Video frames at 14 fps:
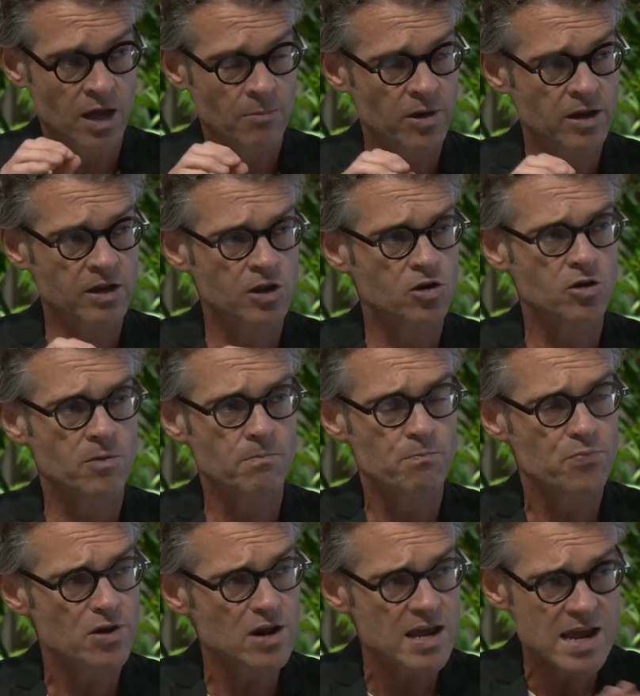but in a
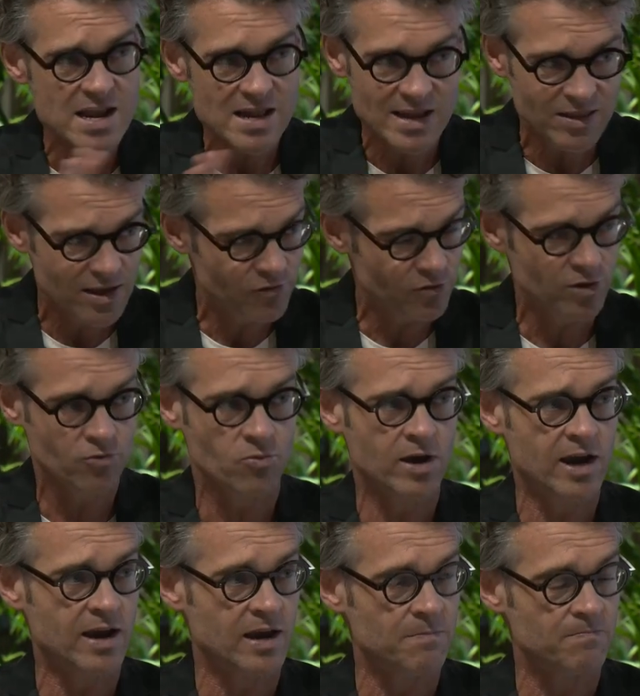completely different
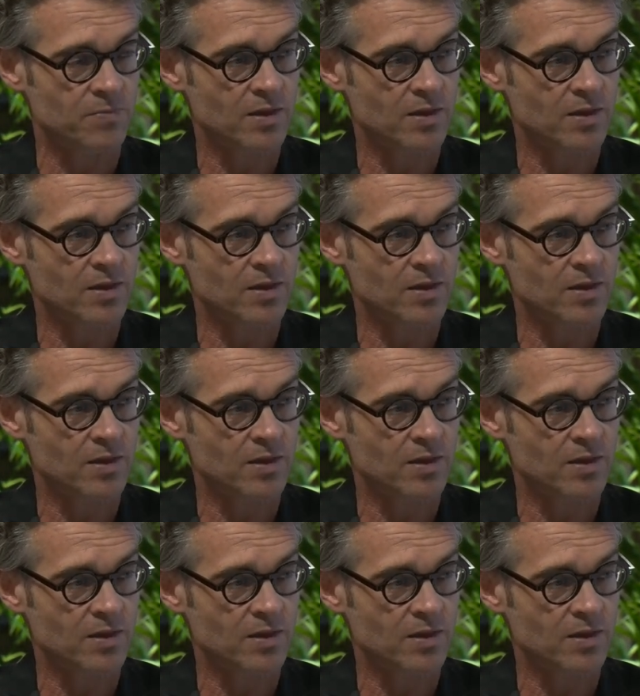way.